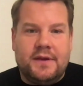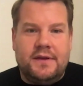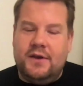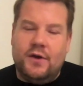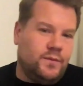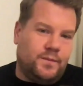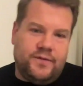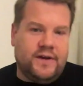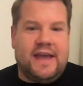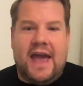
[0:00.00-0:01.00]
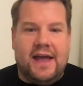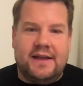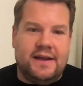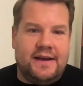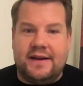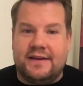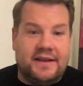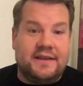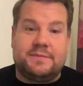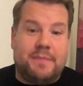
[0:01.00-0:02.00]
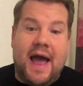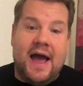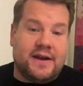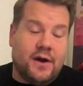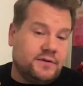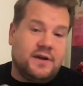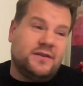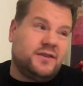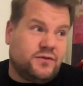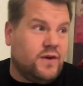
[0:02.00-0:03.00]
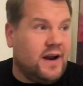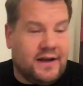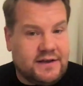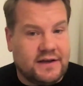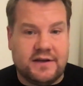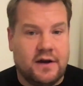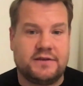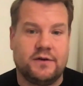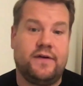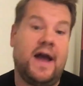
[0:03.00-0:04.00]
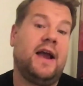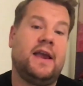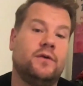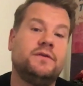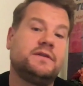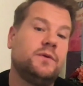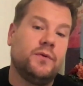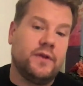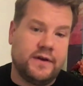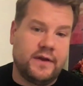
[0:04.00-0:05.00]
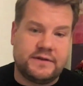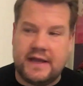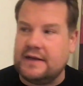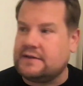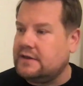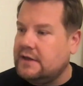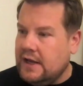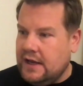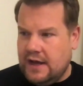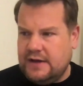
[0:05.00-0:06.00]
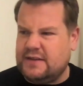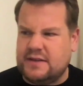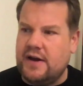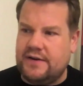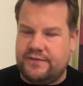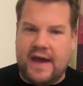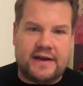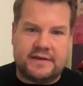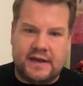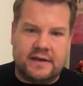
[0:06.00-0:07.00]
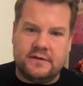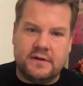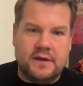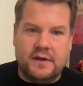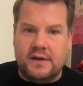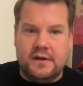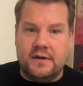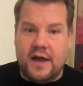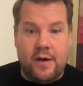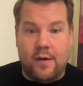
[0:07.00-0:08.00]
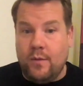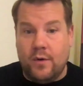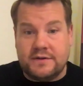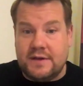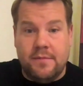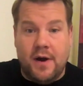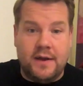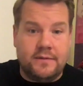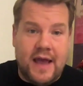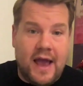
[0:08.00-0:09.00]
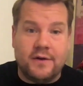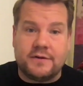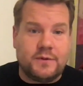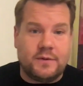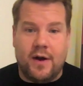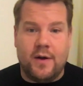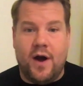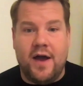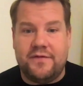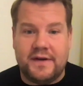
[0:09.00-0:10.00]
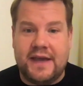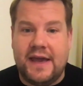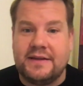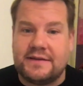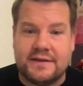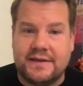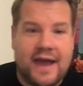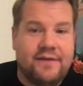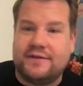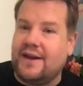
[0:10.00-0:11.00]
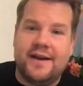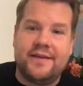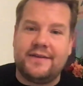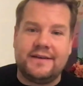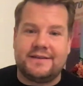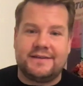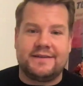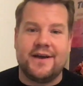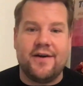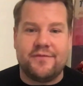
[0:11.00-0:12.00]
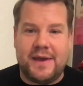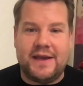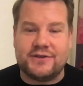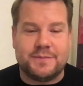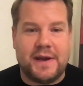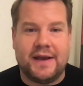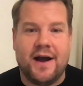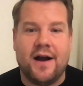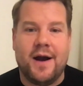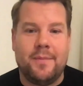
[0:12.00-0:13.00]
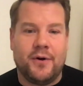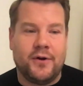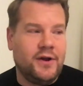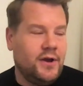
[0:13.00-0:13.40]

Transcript: you'll forget, and anything that's bad I just realized I started sort of hanging on to all of those things, and it started affecting how I was in my house with my wife and kids, and they haven't done anything to deserve me just being hung up on